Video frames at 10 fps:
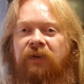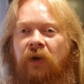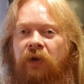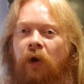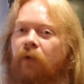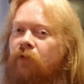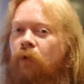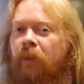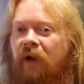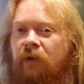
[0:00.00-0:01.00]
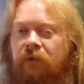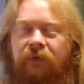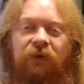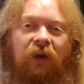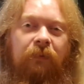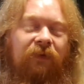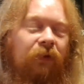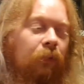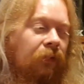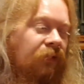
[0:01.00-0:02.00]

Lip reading: turn it off, come back another time if you want